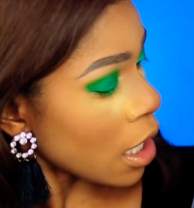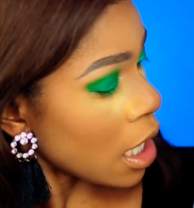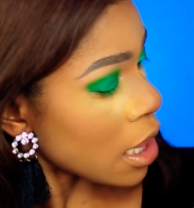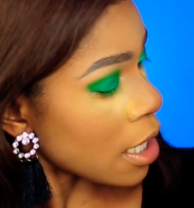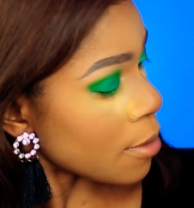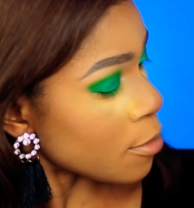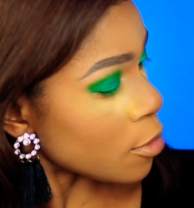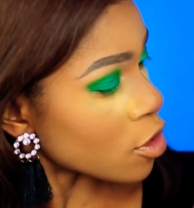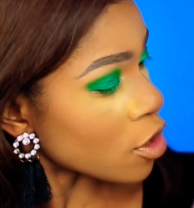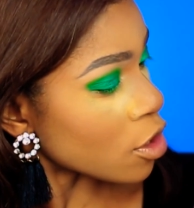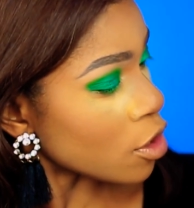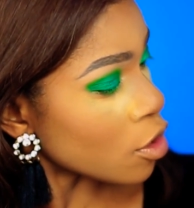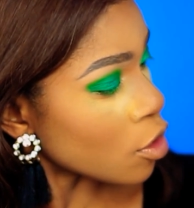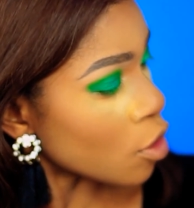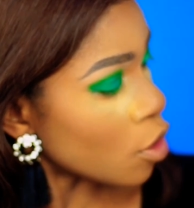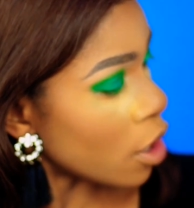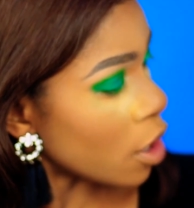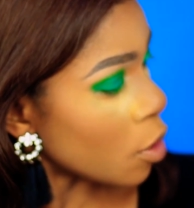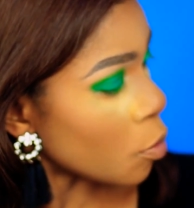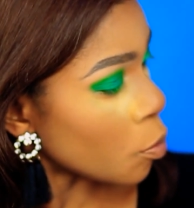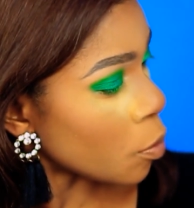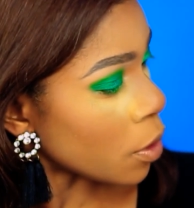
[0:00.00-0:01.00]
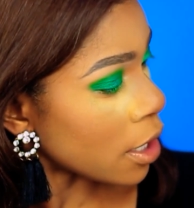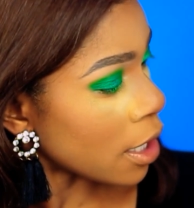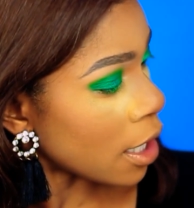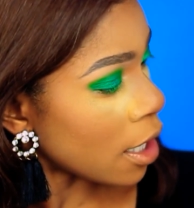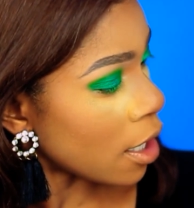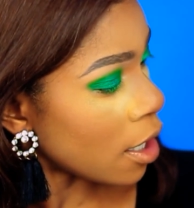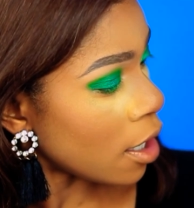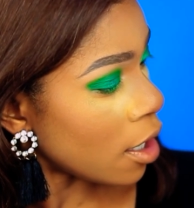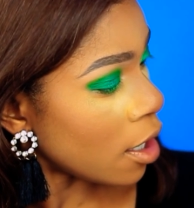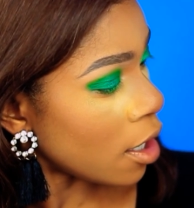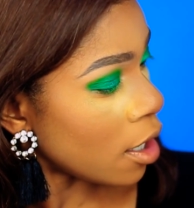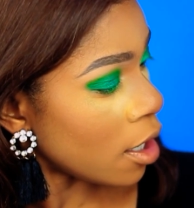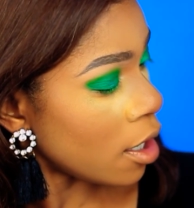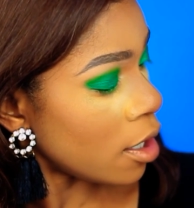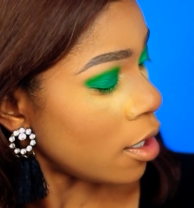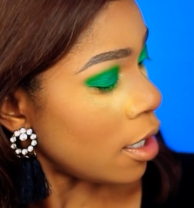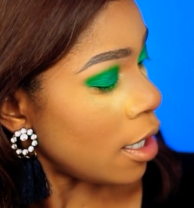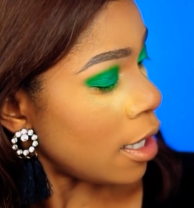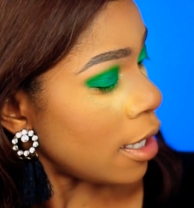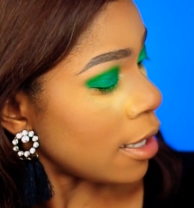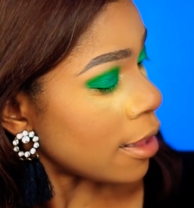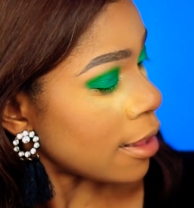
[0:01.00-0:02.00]
and I'm just going to go in with
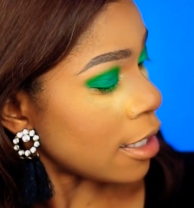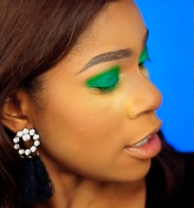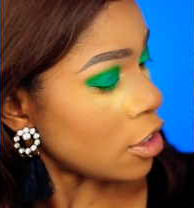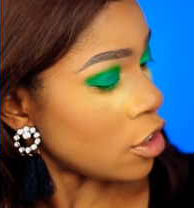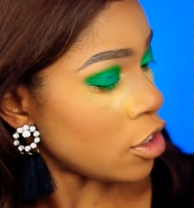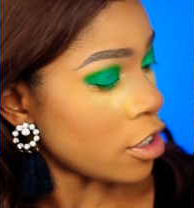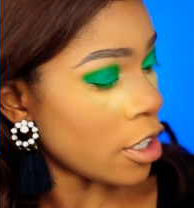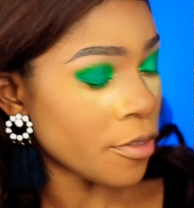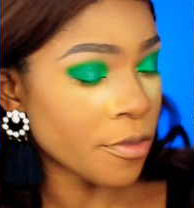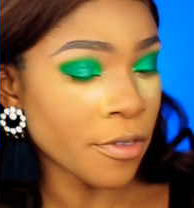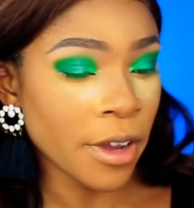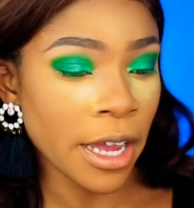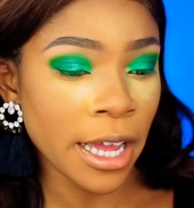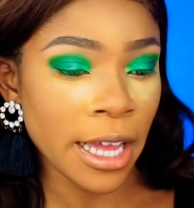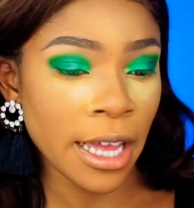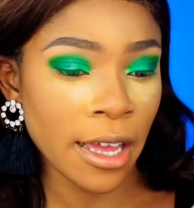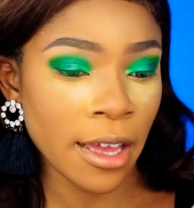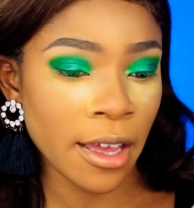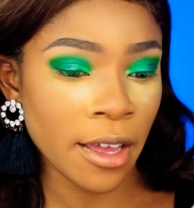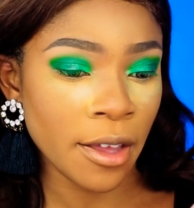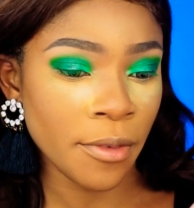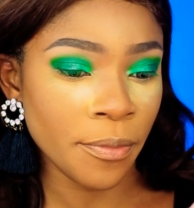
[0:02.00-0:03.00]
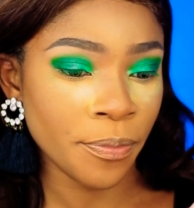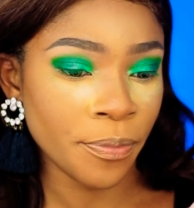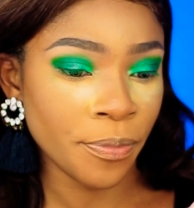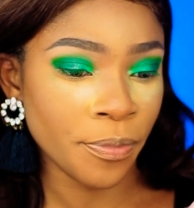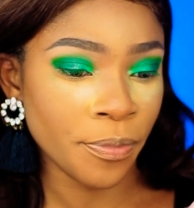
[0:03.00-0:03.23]
this shade right here